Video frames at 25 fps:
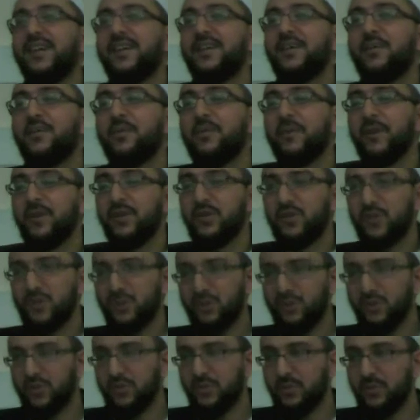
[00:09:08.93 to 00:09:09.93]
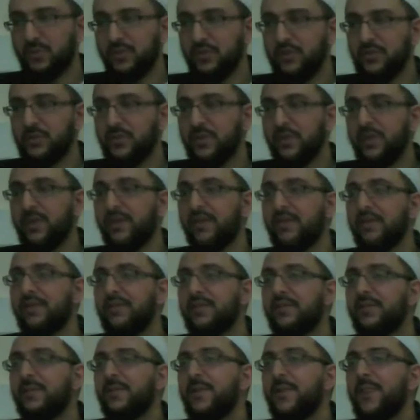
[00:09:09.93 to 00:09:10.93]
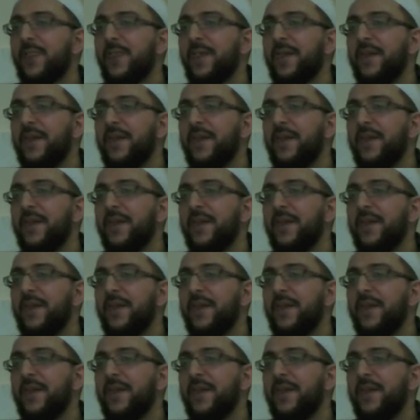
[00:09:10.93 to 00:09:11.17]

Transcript: that we might show towards one another.